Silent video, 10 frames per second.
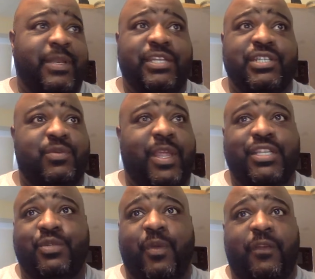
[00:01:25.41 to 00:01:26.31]
but it
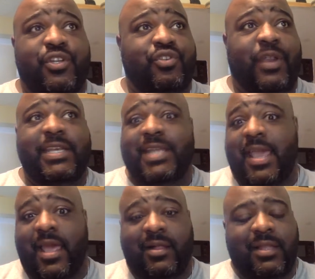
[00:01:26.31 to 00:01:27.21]
just went straight to
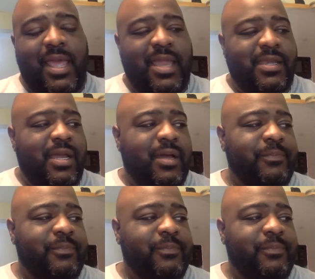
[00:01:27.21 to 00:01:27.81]
hell, and